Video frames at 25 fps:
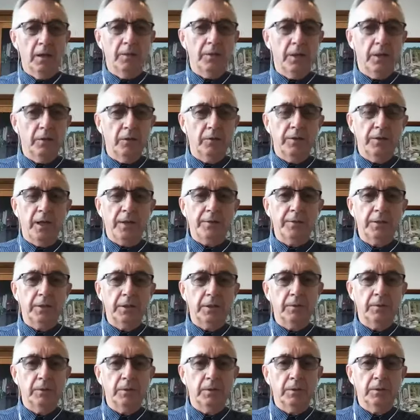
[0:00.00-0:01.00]
There's
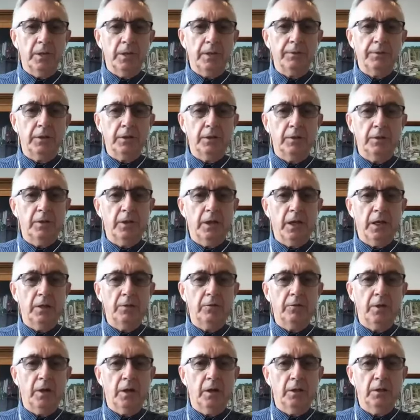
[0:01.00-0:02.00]
nothing in the
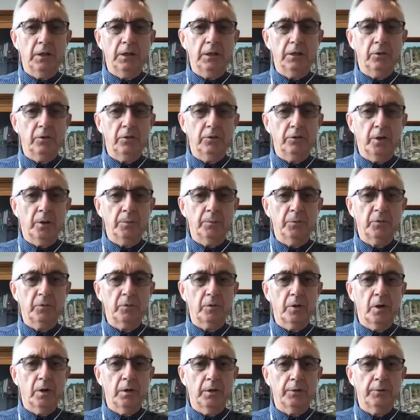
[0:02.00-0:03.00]
ATO link as I'm
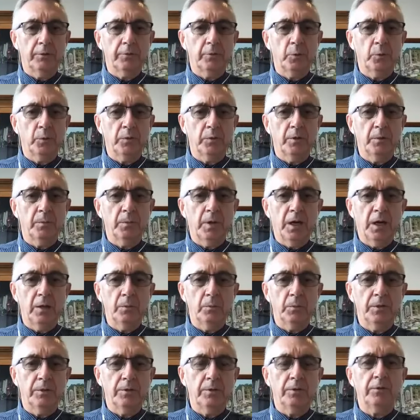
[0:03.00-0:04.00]
scrolling through at the
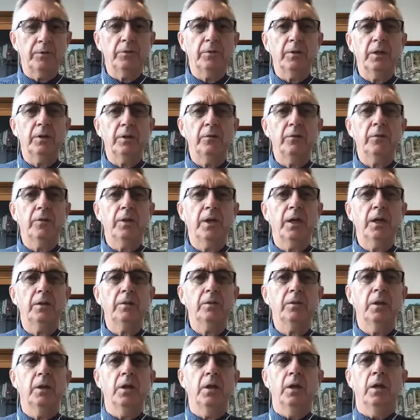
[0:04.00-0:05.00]
moment that says that
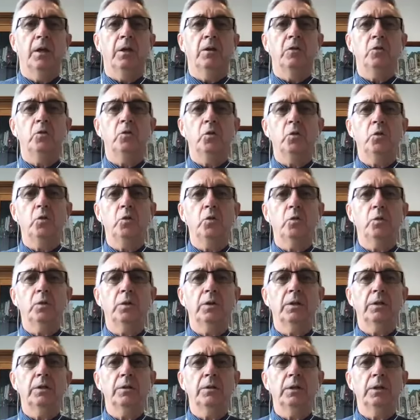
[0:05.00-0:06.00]

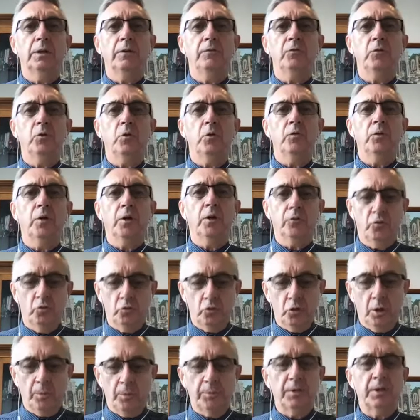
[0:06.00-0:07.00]
if you've got
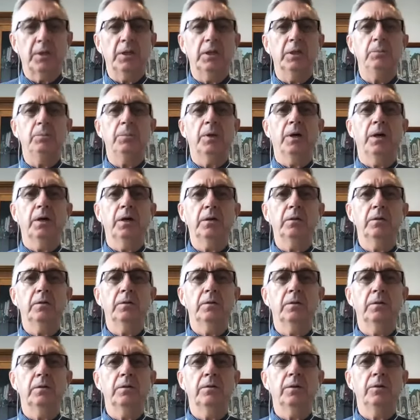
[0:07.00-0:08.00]
JobKeeper,
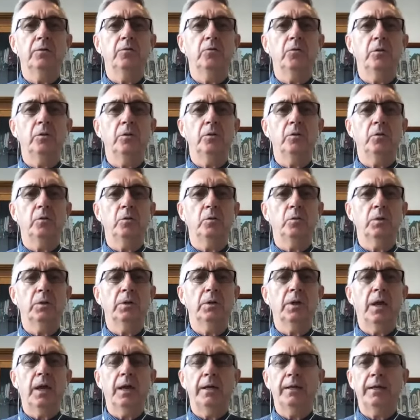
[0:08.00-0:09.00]
that you
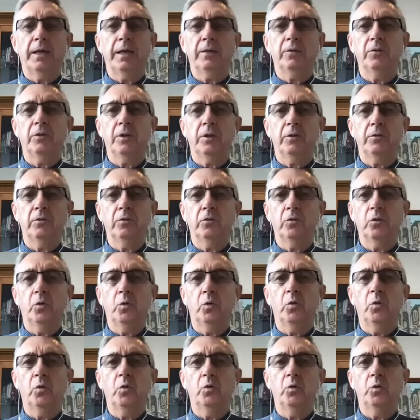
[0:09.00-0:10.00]
can't access
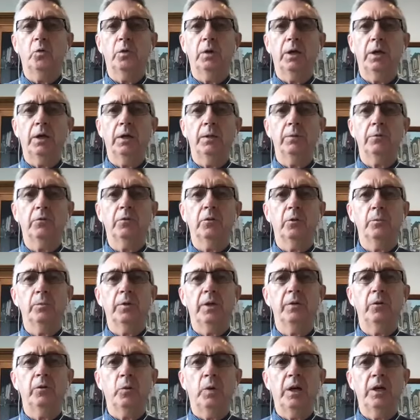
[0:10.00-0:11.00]
your
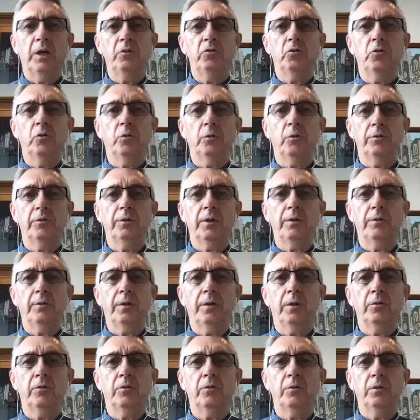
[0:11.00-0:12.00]
superannuation or the
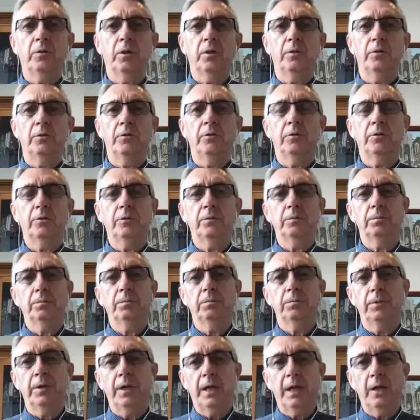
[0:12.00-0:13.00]
$10,000
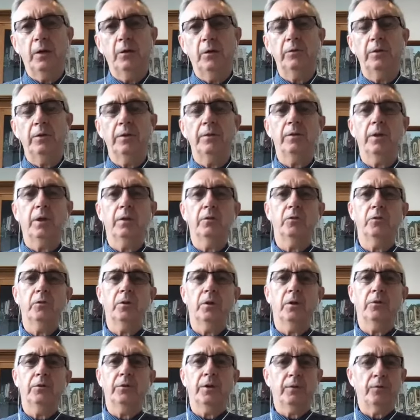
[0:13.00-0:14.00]
now and
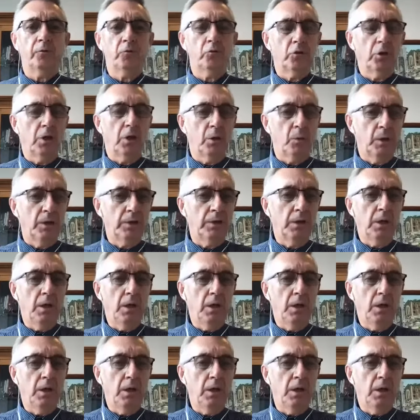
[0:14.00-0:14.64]
$10,000 after July 1.